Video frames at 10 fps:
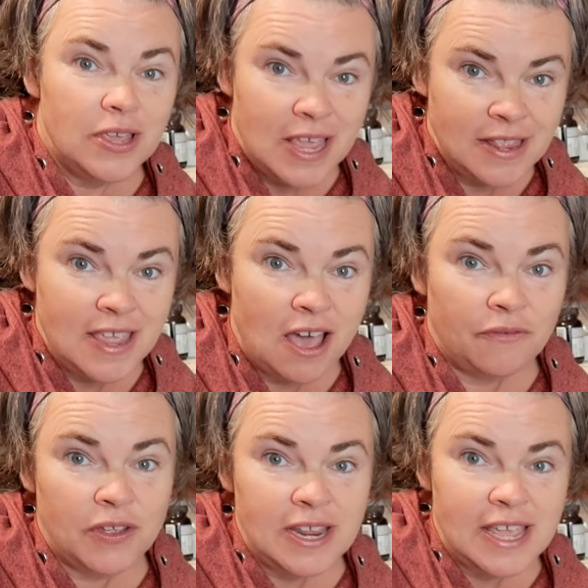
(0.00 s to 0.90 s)
in the
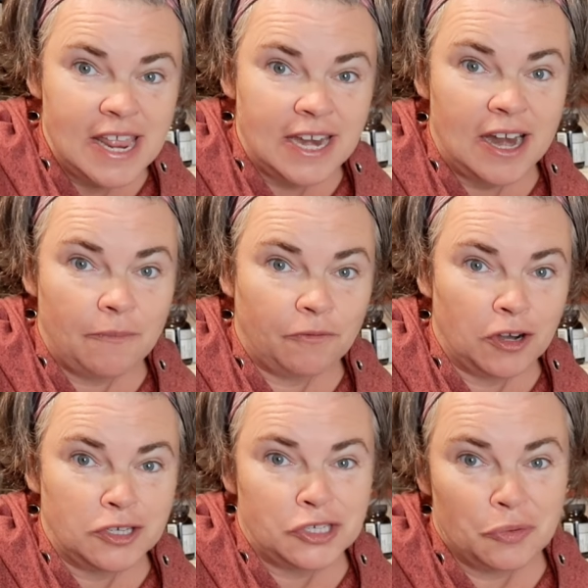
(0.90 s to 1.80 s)
oven, heat it up
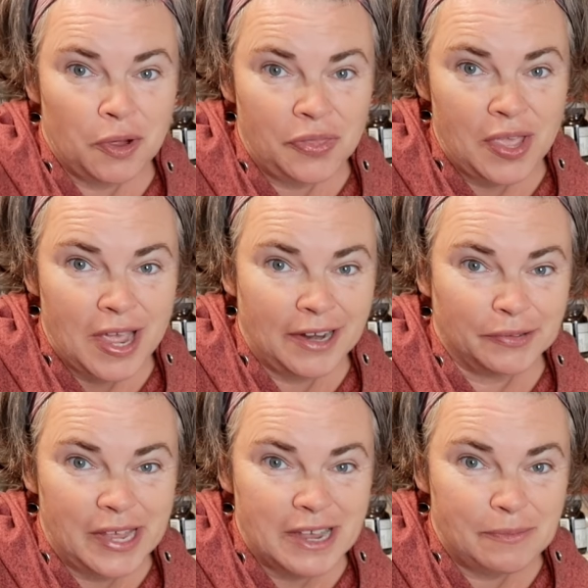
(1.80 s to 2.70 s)
first. The one thing I
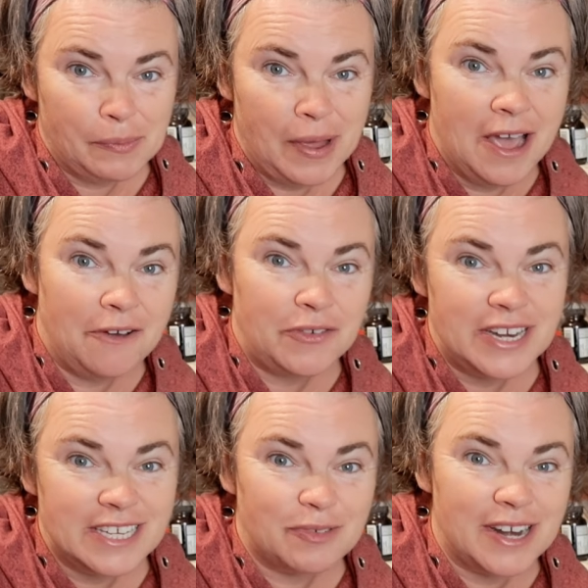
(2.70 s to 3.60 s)
don't like about my
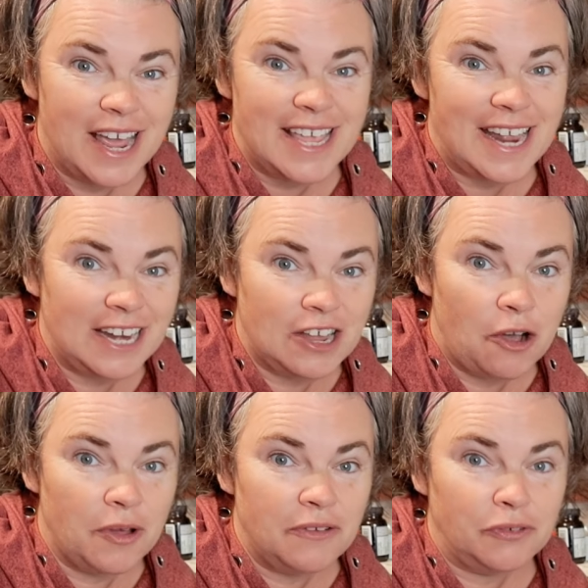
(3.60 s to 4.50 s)
oven is when I get it
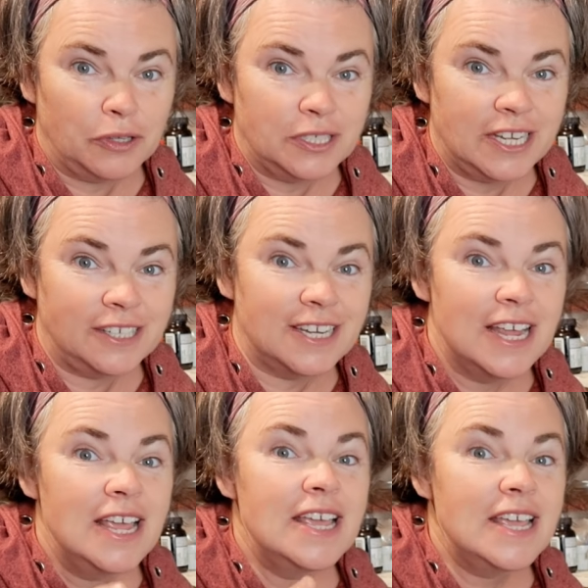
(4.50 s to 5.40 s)
going full tilt,
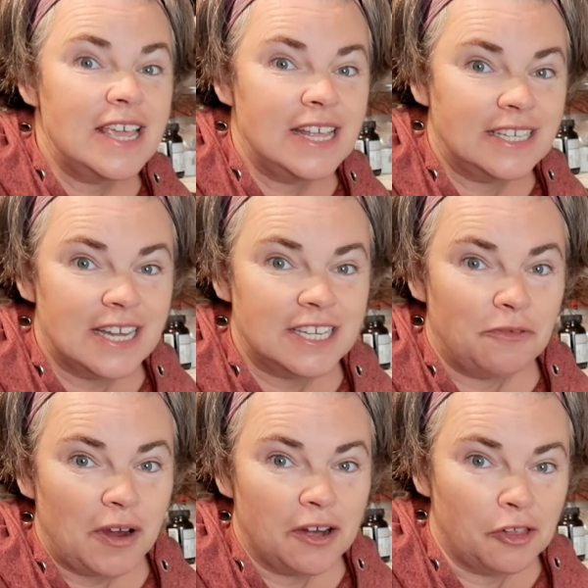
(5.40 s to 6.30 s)
it sets
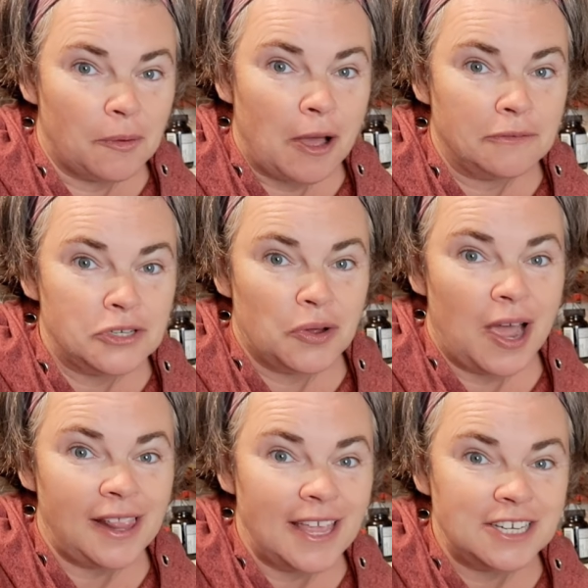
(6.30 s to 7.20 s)
the fire alarm off. So
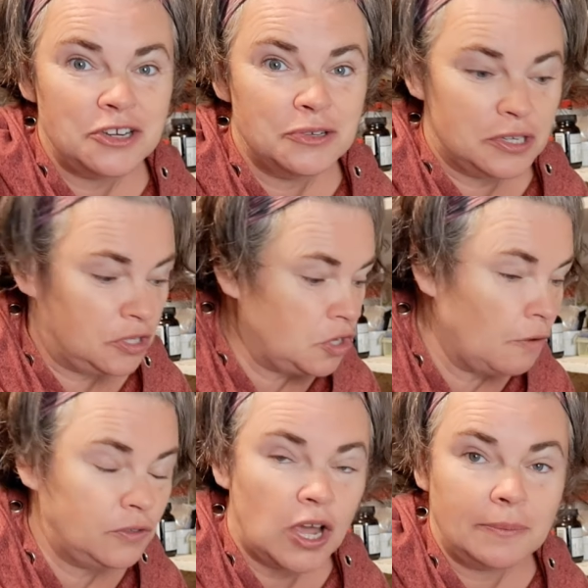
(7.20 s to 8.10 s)
I like to use the
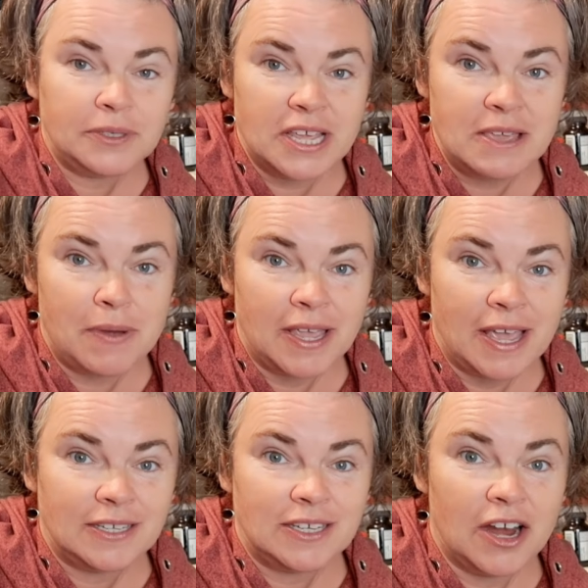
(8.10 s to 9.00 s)
stove top to heat my
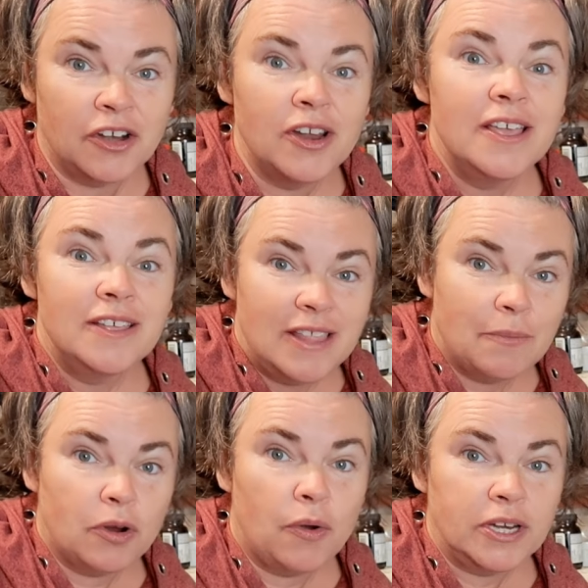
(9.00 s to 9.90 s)
cast iron.
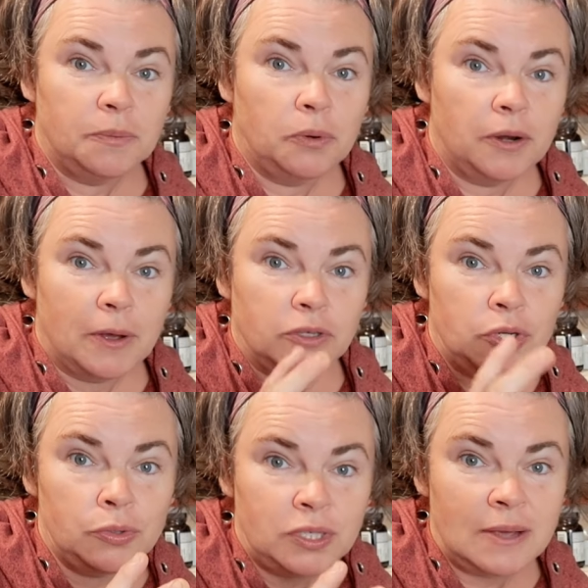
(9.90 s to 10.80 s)
Then we're going to put about
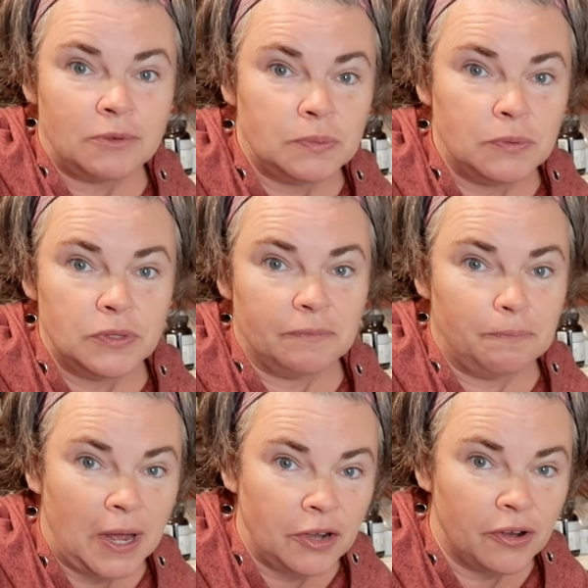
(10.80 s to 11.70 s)
two tablespoons
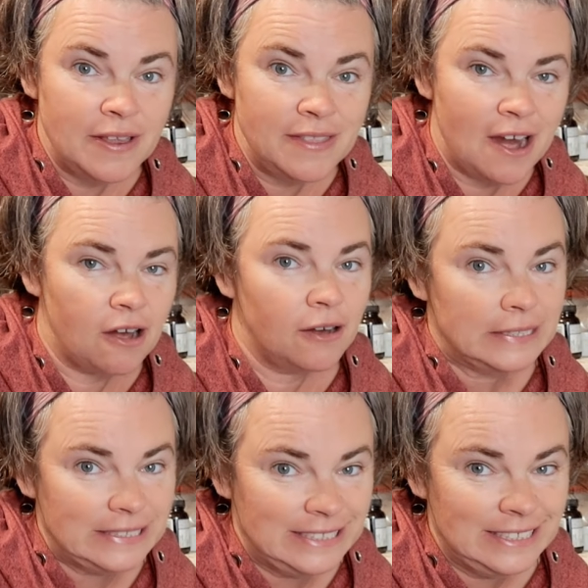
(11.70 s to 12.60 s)
of butter in there,
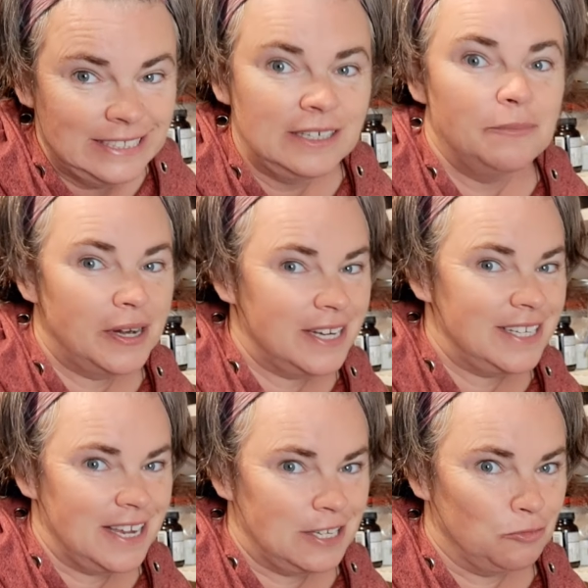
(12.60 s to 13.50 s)
but
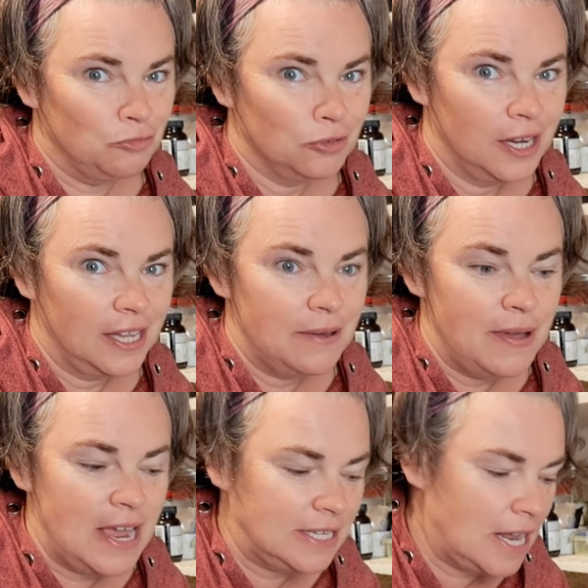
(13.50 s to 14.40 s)
it tastes really
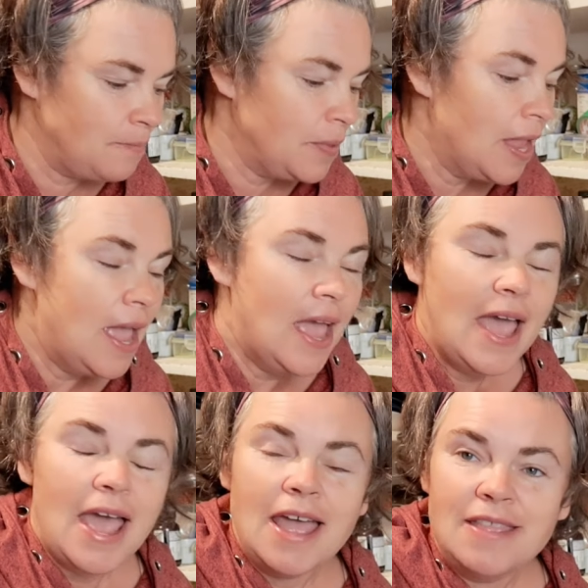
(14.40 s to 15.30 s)
amazing
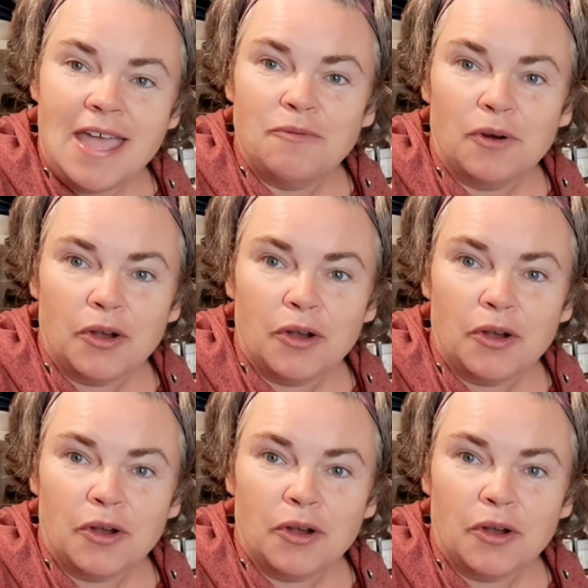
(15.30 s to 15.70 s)
and then we're